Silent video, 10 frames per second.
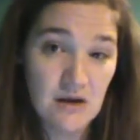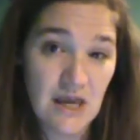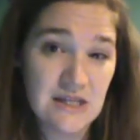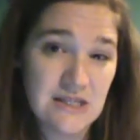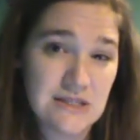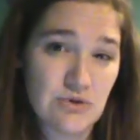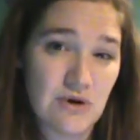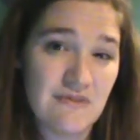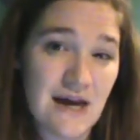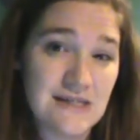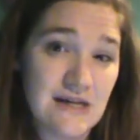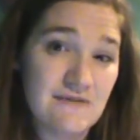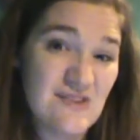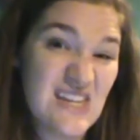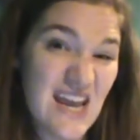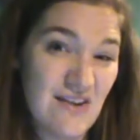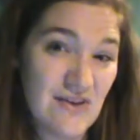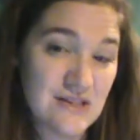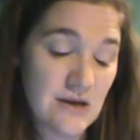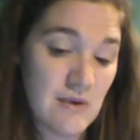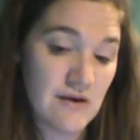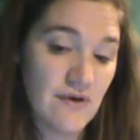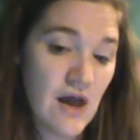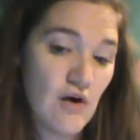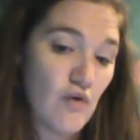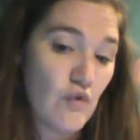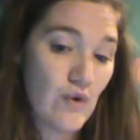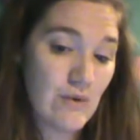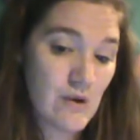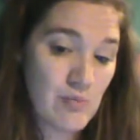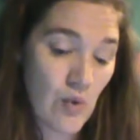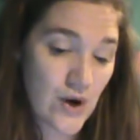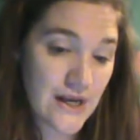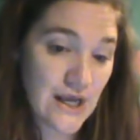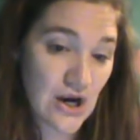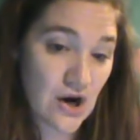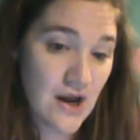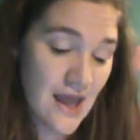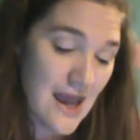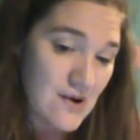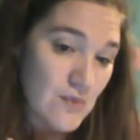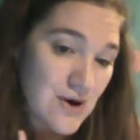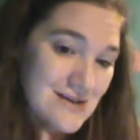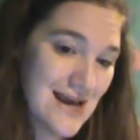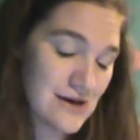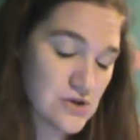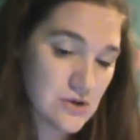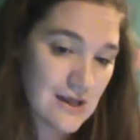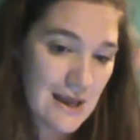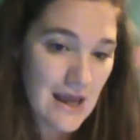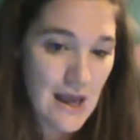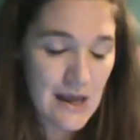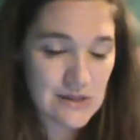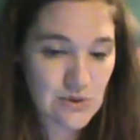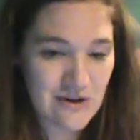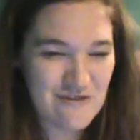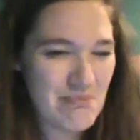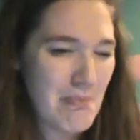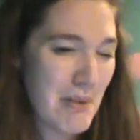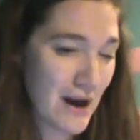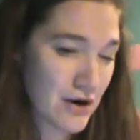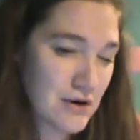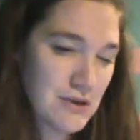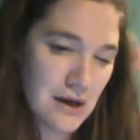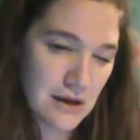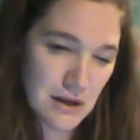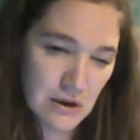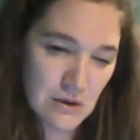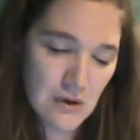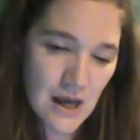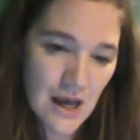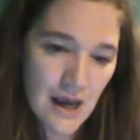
Okay, this is sort of the idea of nativism, of we were born here and we're naturally sort of better than you